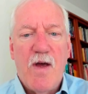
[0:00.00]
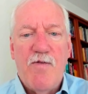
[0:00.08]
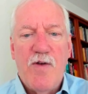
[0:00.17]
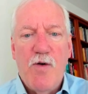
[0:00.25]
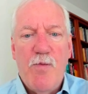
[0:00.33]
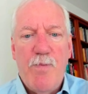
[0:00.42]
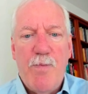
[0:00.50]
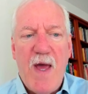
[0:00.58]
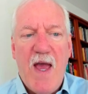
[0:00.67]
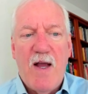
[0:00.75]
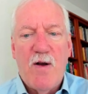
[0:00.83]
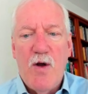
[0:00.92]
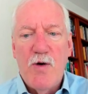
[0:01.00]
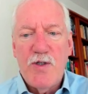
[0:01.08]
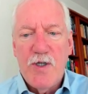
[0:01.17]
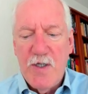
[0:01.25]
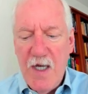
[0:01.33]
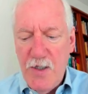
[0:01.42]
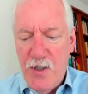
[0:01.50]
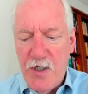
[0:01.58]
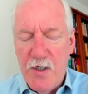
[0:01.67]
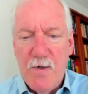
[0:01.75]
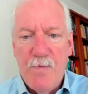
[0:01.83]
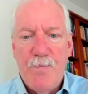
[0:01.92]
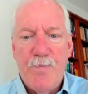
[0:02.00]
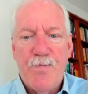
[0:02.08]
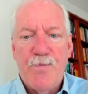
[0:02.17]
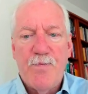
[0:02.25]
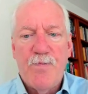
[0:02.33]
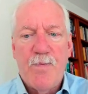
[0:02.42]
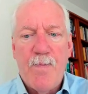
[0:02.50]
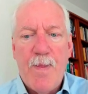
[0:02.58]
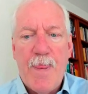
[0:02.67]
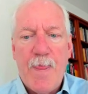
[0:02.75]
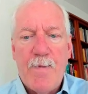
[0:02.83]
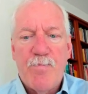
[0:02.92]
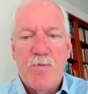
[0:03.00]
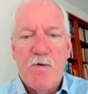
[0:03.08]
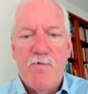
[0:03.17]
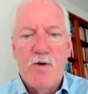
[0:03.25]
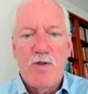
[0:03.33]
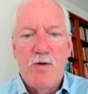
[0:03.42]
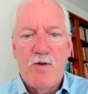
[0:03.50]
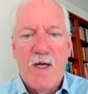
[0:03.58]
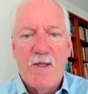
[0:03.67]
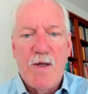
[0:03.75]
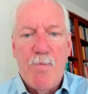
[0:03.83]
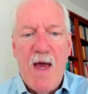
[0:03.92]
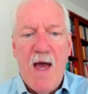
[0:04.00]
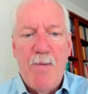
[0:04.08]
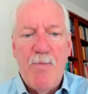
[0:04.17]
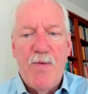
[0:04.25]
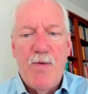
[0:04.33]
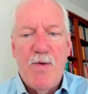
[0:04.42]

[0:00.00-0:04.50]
If you pay close attention, first look at the map.